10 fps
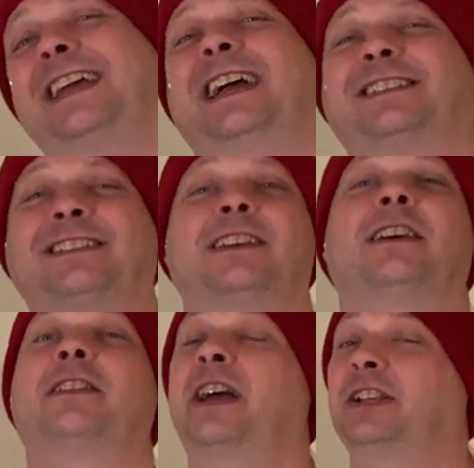yes.
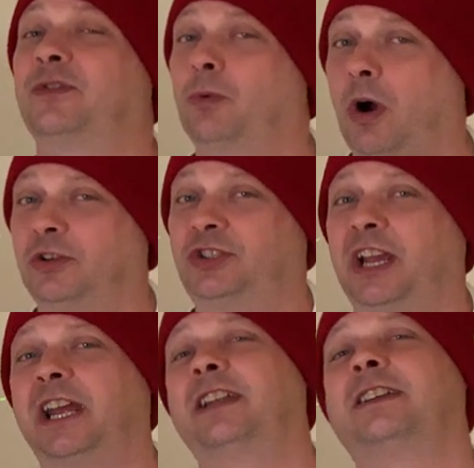Thanks for
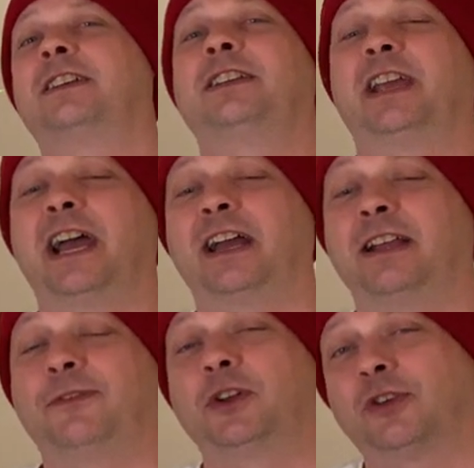watching.
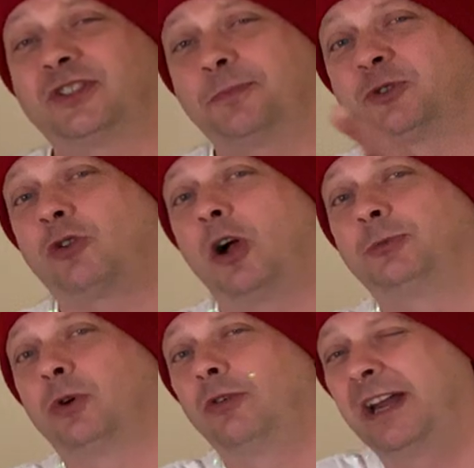Yeah, if you're not
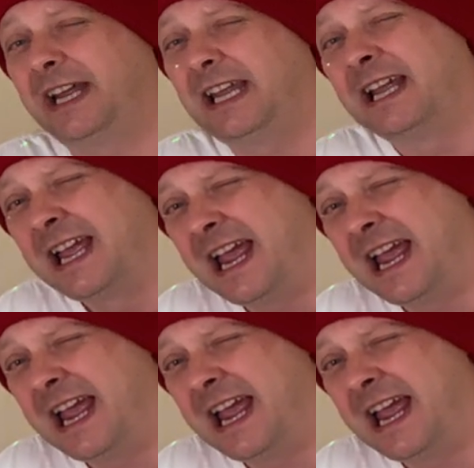subscribed already,